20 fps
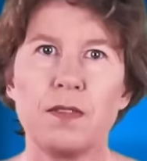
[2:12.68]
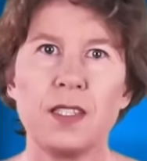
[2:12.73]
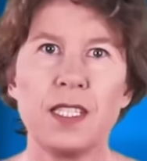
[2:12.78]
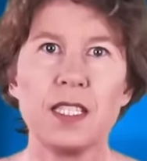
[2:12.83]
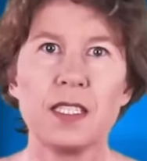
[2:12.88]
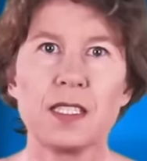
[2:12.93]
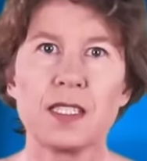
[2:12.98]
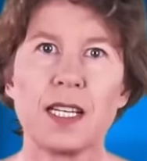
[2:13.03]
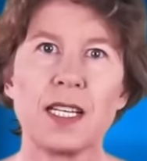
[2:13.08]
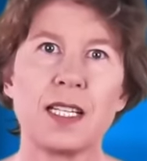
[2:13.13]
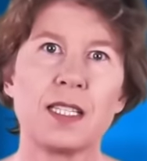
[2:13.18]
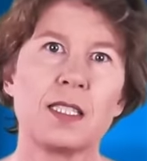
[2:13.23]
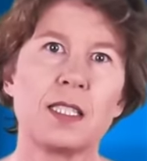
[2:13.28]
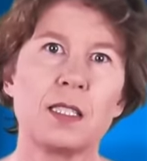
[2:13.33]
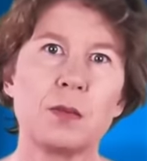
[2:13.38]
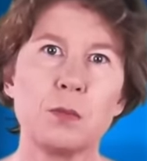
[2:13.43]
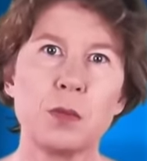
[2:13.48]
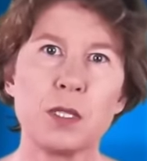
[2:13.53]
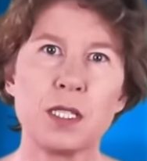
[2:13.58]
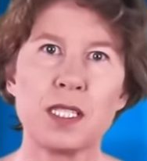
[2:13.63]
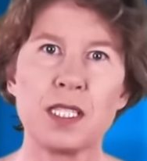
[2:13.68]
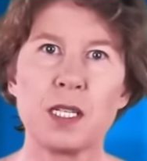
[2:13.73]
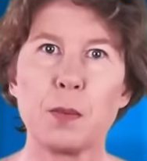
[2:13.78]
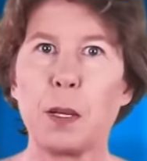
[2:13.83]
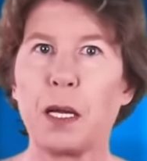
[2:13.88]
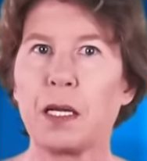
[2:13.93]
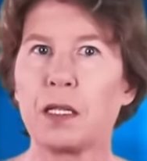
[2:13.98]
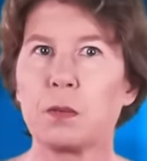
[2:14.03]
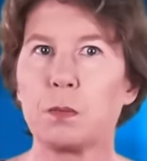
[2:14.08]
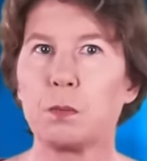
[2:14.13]
The exact numbers
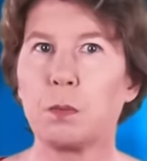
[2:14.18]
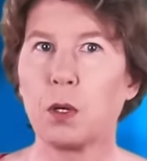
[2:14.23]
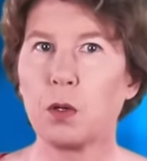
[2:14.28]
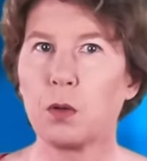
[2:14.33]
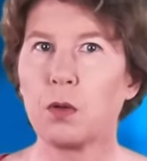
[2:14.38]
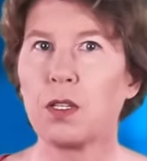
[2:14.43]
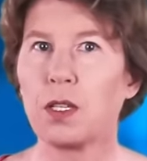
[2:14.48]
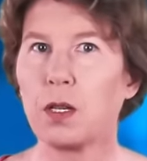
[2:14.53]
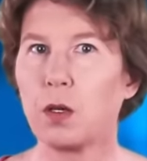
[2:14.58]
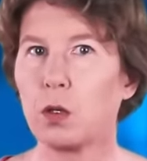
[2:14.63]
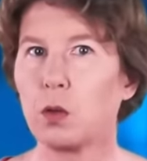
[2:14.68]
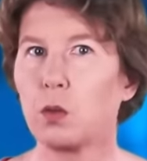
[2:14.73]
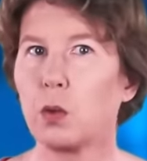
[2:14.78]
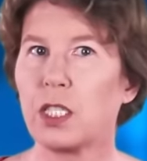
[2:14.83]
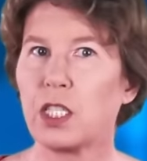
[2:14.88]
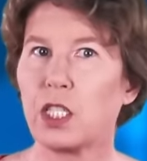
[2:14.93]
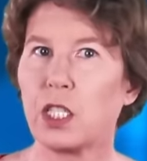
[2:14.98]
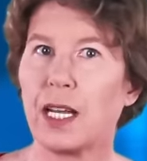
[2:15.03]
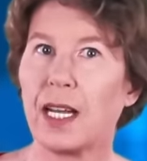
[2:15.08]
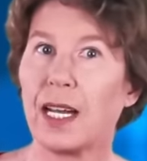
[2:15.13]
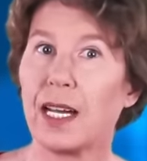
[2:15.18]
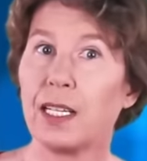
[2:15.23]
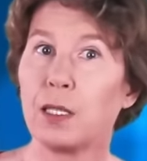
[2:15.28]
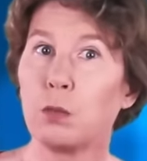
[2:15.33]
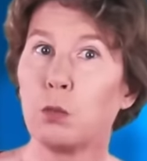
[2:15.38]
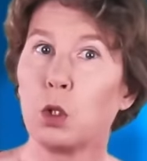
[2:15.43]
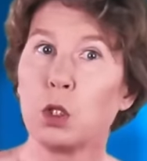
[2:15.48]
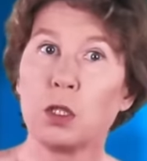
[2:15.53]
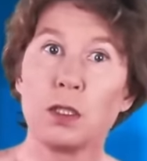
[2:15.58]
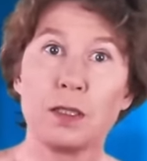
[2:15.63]
depend both on which AI
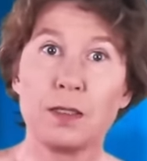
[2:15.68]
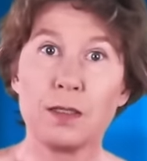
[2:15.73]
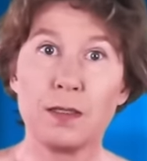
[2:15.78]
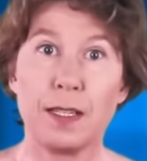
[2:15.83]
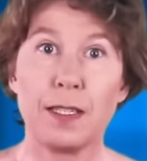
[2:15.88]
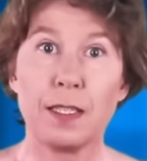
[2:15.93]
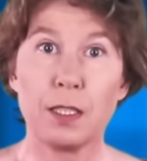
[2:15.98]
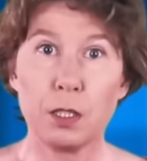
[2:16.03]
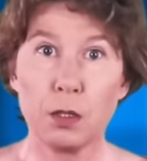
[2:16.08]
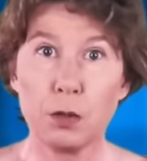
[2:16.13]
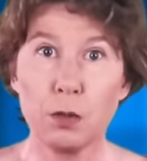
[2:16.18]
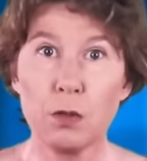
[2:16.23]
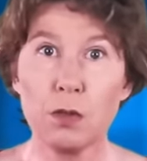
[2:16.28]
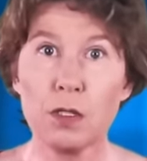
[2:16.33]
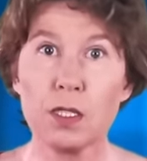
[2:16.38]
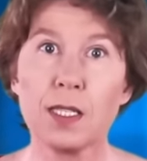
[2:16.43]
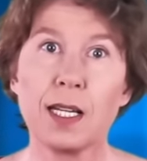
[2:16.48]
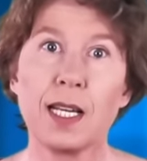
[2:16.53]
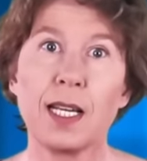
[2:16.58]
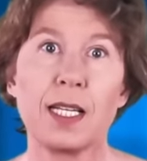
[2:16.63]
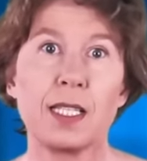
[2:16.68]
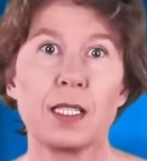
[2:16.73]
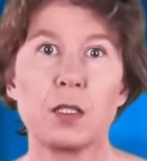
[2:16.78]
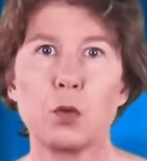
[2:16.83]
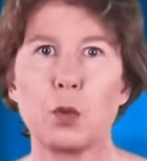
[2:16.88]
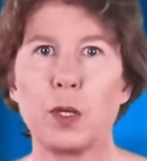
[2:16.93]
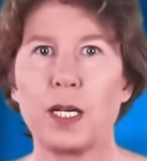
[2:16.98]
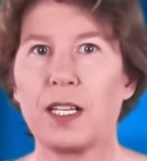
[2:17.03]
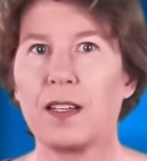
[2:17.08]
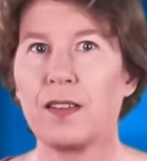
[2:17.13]
model they use and
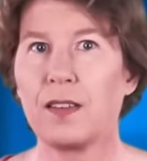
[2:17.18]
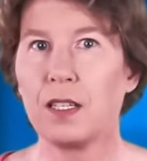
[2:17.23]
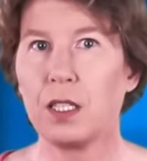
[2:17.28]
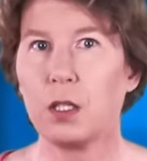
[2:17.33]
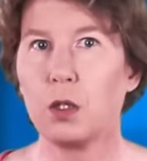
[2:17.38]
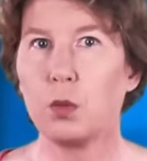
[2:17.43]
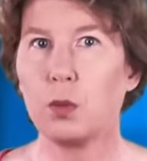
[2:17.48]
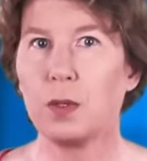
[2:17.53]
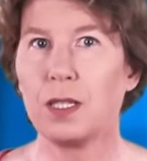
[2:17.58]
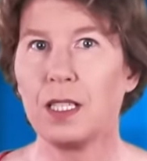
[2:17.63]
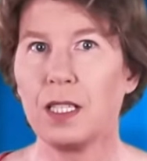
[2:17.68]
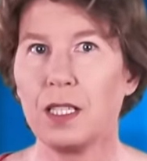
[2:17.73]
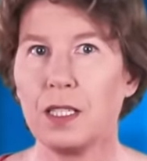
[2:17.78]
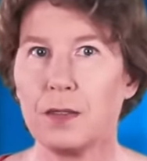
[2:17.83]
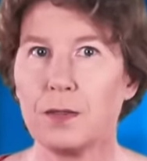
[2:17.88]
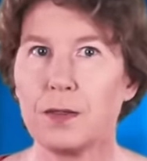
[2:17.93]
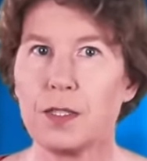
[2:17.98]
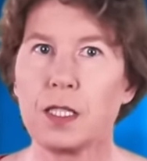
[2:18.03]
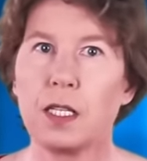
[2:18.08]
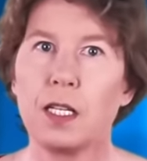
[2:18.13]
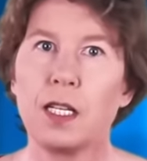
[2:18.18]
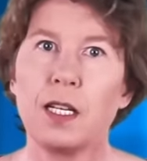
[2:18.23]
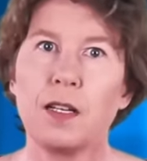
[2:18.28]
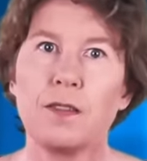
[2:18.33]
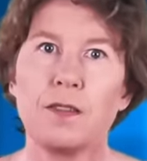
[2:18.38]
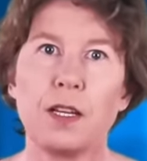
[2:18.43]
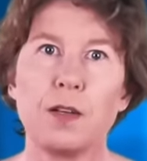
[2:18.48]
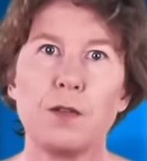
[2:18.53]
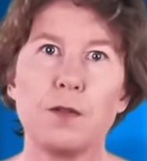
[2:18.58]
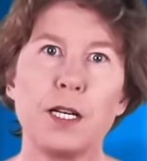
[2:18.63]
where the human lives.
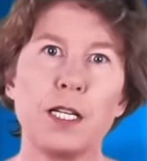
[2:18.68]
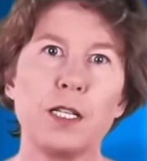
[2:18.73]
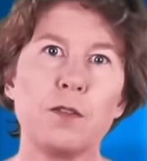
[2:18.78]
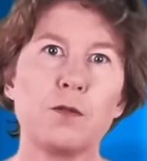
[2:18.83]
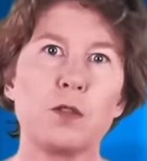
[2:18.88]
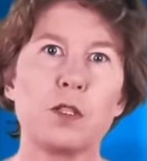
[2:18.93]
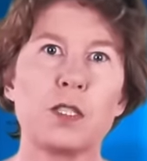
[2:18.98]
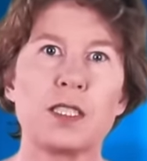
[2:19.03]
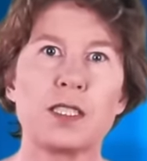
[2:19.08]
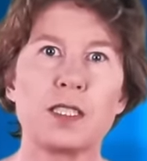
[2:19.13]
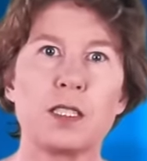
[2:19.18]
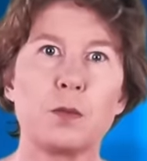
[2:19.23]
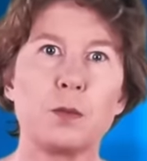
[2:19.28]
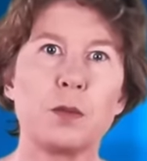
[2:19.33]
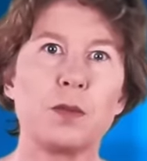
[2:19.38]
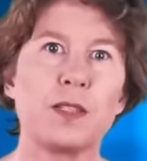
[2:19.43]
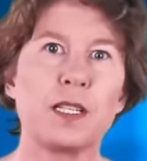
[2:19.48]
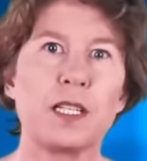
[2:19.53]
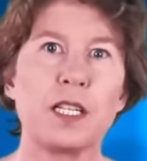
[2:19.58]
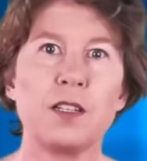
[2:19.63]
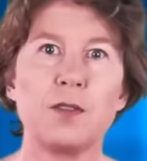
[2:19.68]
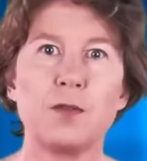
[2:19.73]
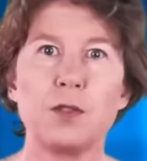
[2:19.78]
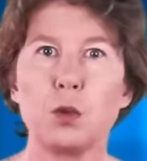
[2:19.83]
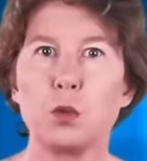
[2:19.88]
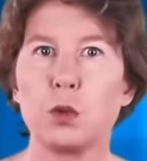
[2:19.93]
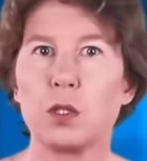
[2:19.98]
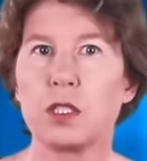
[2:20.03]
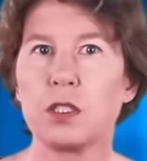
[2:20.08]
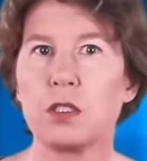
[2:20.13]
They find, for example, that if
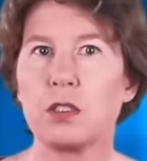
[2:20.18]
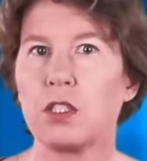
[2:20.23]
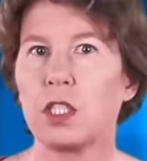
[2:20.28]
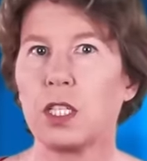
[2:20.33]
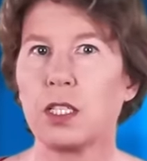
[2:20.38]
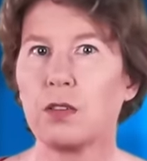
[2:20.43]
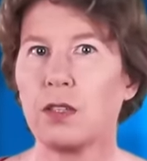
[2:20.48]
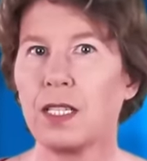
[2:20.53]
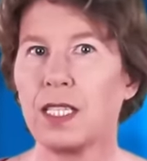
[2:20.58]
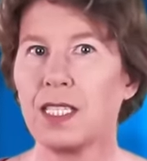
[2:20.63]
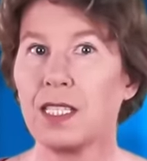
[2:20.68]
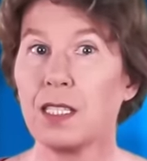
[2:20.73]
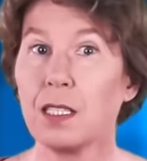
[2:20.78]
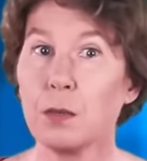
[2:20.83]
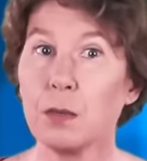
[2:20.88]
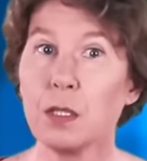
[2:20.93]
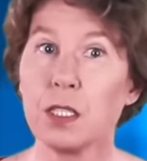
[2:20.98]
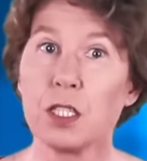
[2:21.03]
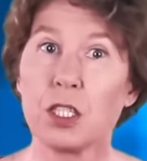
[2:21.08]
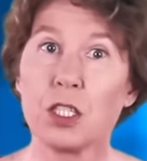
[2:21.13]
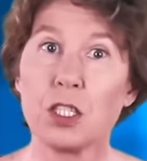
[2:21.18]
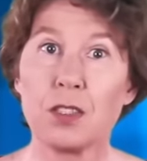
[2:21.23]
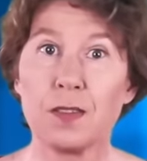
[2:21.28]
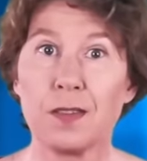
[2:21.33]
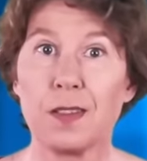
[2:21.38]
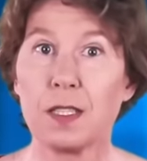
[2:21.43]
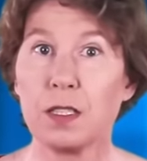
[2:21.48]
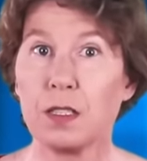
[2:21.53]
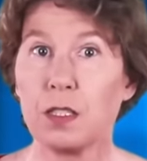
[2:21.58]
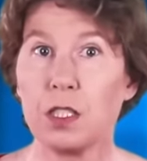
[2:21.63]
you want to generate an image,
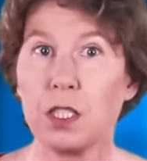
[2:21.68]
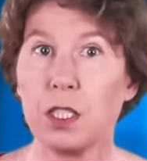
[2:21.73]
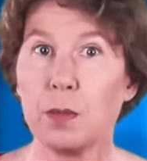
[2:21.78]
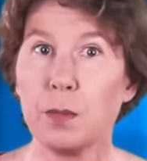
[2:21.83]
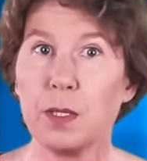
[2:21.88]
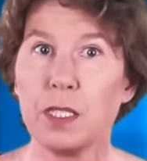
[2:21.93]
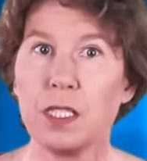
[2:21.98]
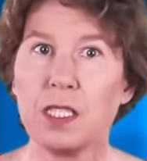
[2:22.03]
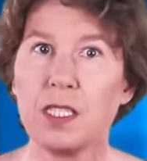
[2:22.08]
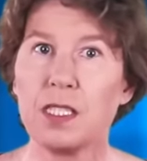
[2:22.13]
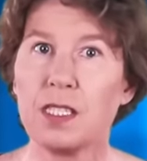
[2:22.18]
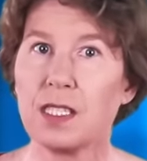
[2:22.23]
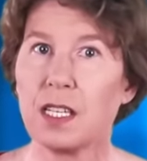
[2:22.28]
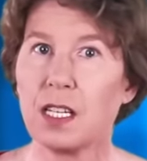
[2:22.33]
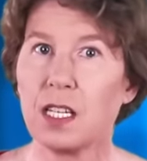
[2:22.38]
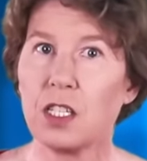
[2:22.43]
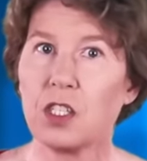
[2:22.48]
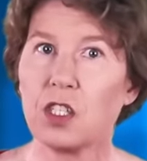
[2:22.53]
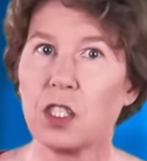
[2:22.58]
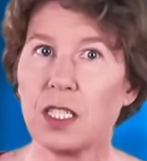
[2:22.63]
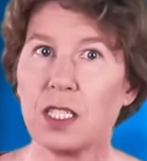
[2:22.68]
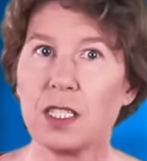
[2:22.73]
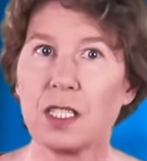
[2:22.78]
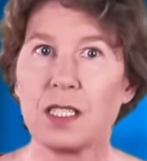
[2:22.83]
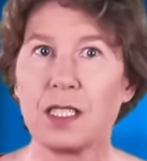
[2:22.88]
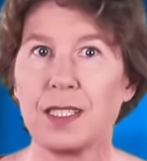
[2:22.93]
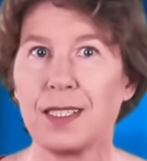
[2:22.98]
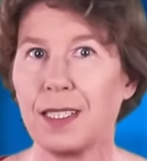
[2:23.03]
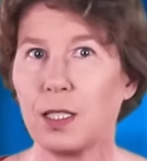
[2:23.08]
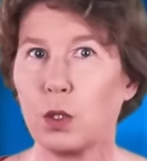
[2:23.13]
then GPT is
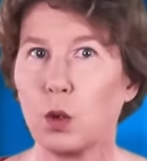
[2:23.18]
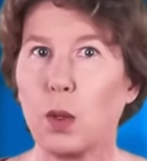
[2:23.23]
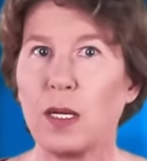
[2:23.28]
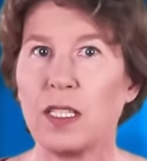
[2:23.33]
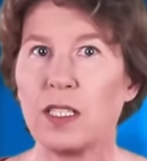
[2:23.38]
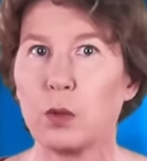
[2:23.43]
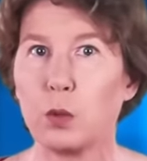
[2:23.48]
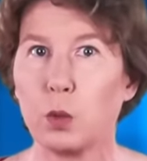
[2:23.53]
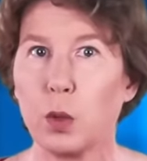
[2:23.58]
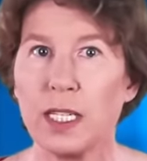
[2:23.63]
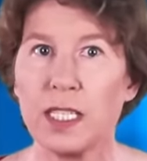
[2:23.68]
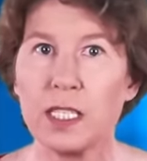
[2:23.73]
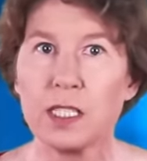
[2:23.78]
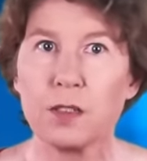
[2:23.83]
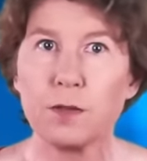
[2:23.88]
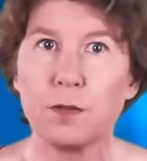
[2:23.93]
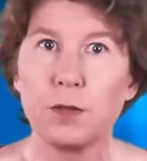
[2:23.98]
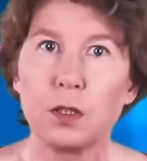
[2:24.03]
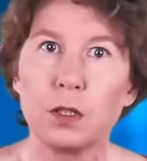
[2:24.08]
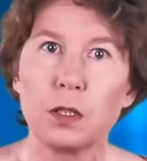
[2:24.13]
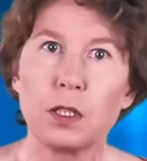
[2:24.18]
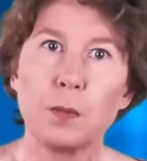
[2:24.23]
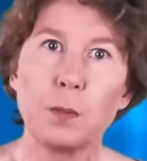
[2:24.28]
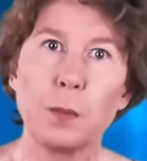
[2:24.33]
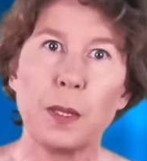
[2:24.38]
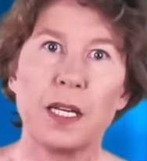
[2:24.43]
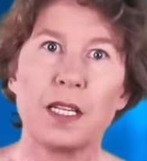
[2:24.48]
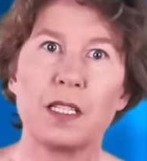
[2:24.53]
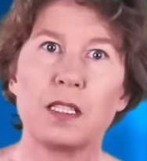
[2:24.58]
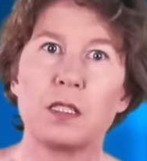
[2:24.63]
energetically quite wasteful
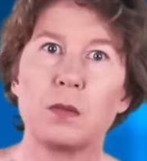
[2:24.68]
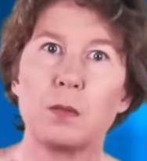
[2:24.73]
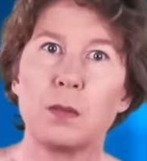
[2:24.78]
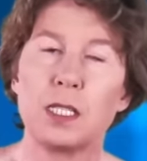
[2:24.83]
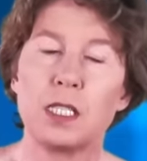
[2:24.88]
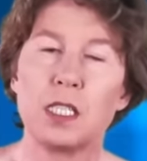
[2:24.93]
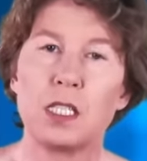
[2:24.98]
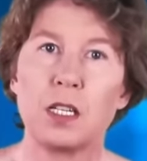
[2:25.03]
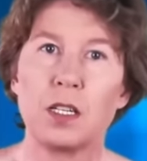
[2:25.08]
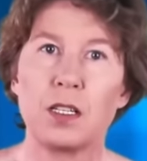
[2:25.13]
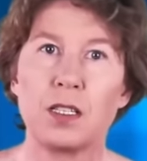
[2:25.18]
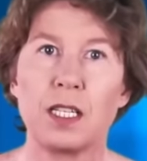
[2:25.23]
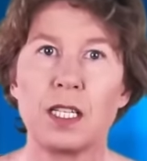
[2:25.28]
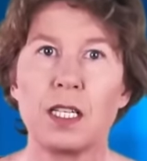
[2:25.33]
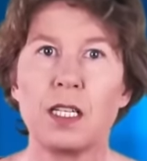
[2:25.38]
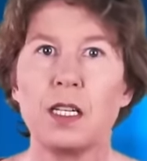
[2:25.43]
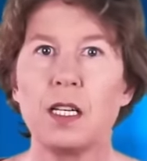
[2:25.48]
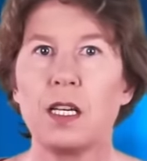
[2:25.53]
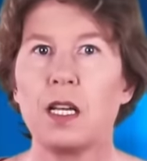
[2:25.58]
compared to Midjourney.